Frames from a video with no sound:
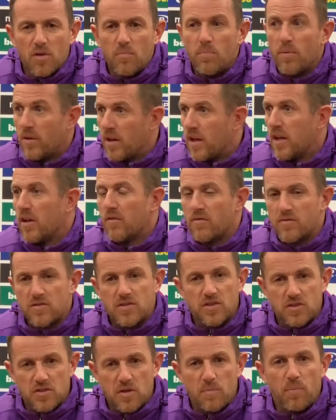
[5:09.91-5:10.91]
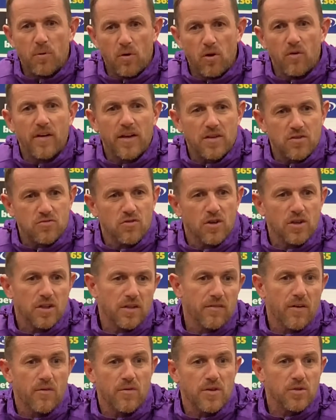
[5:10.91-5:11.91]
but they'll obviously support that striker
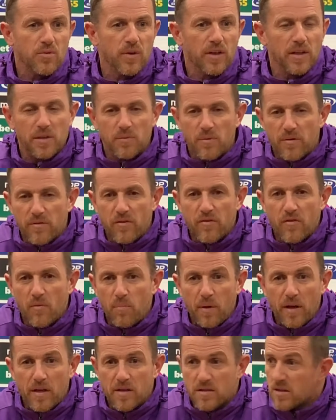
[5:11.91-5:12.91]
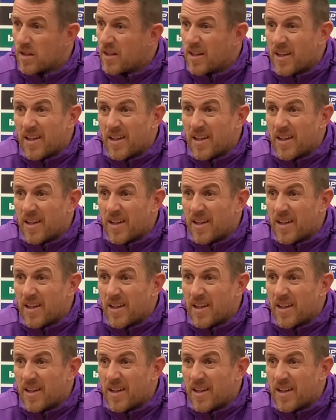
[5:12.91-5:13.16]
very quickly with other players.